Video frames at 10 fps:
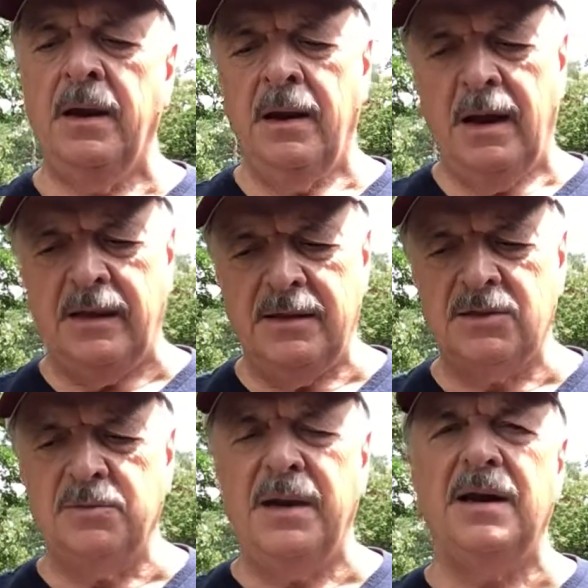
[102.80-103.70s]
And this
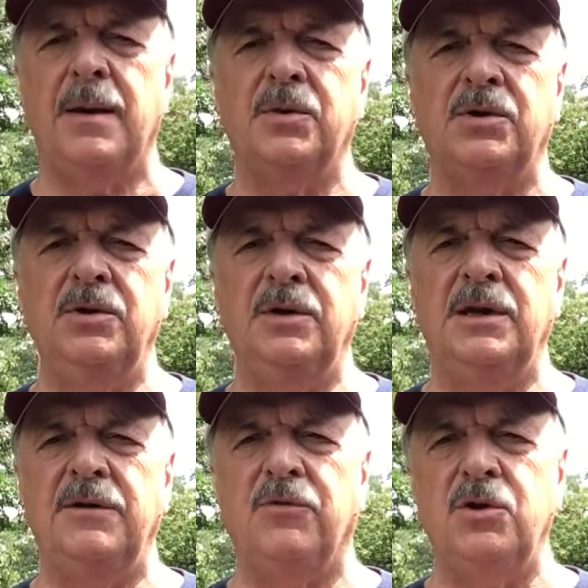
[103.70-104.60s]
will be an
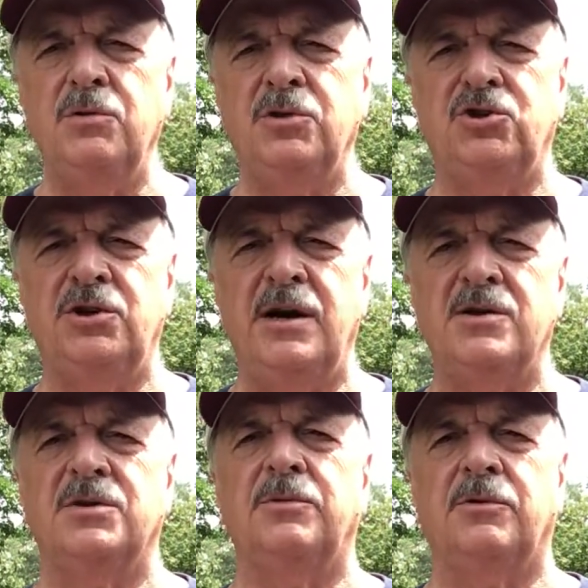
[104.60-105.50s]
opportunity for you to share
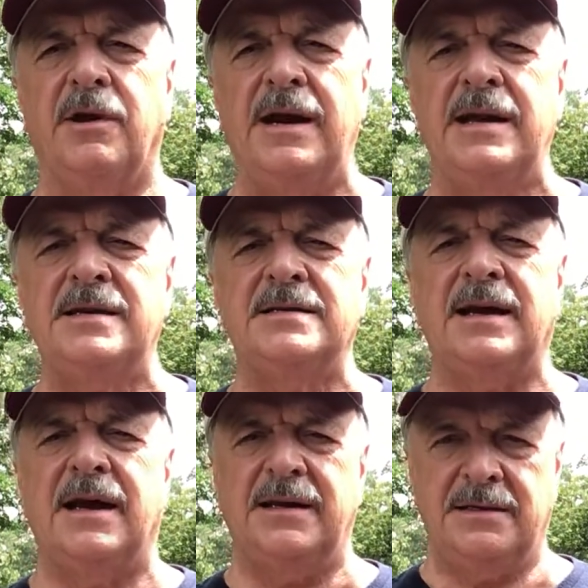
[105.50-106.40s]
some great
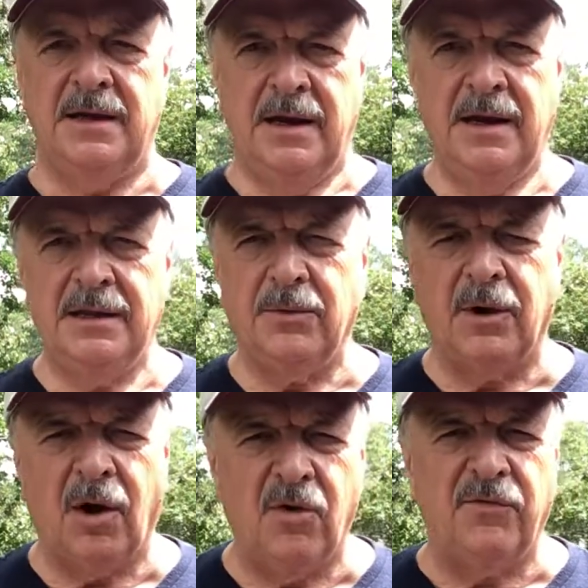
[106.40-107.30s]
insights that will
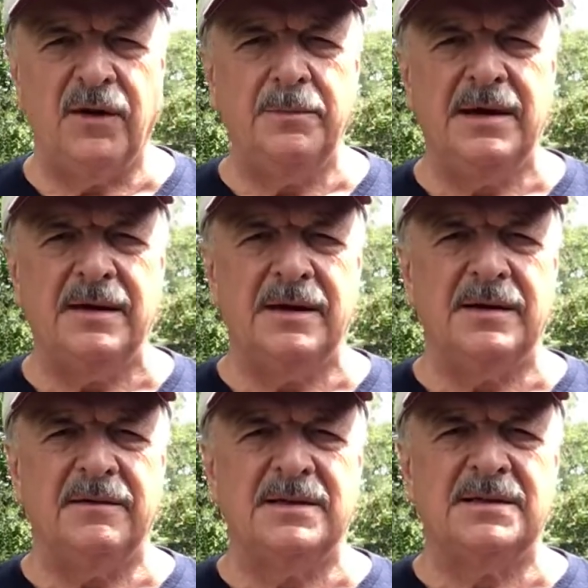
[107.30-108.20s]
hopefully be an
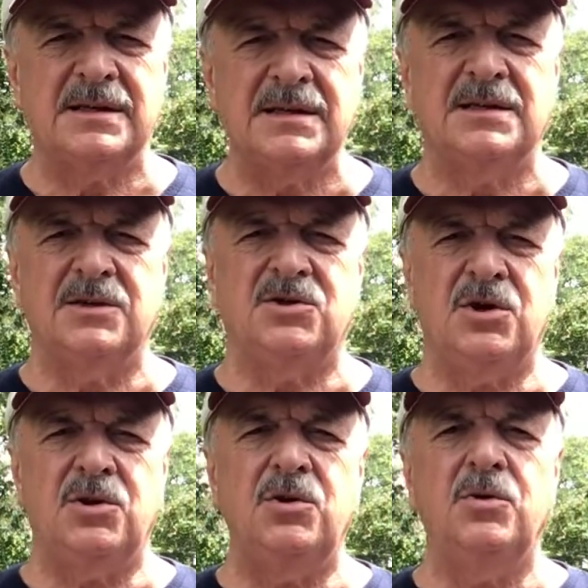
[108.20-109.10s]
assistance to
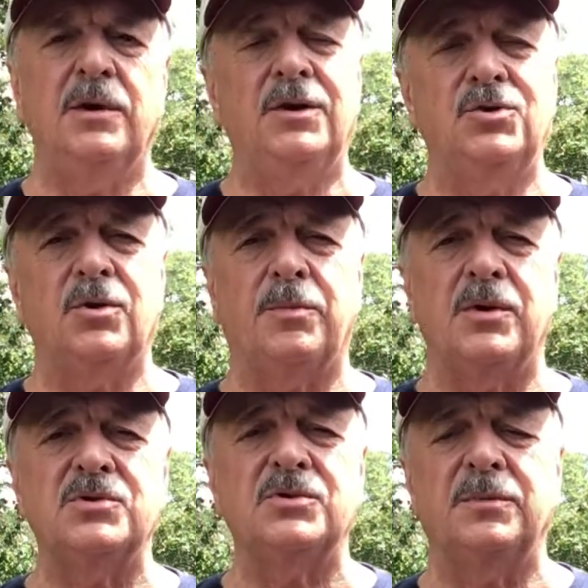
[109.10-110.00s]
you in your
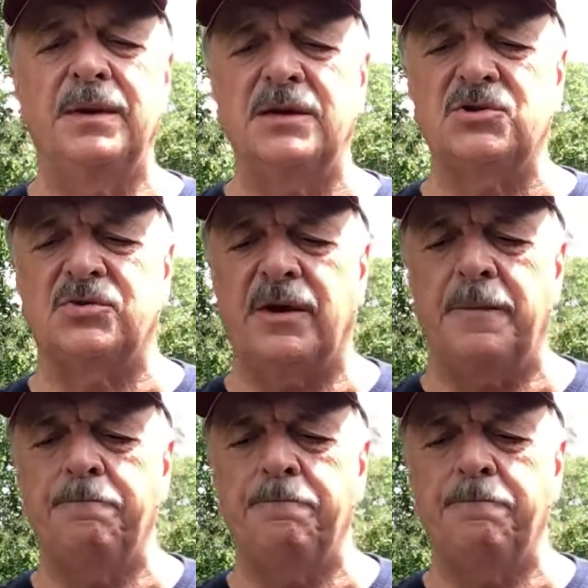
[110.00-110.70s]
personal ministry.